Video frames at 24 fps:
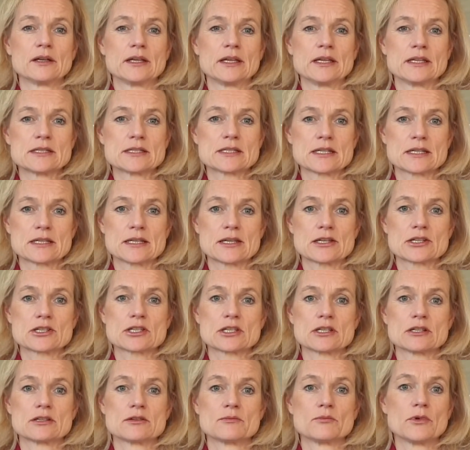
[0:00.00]

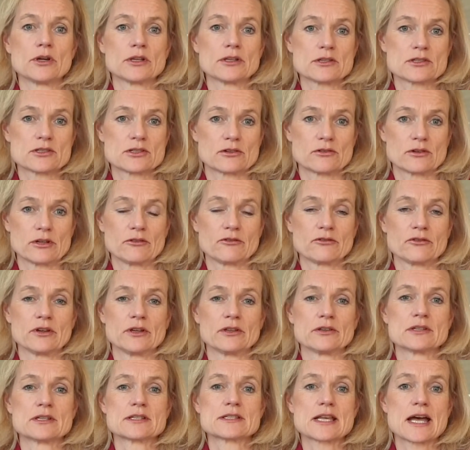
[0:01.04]
International Monetary
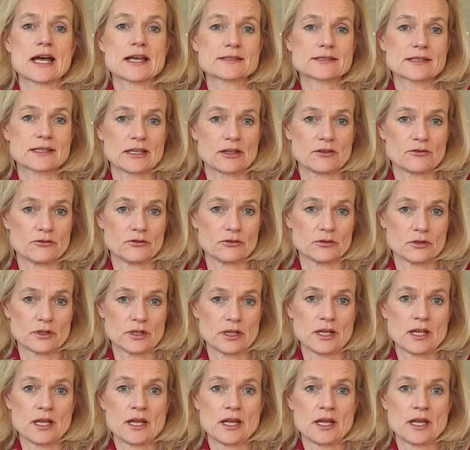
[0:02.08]
Fund is asking for.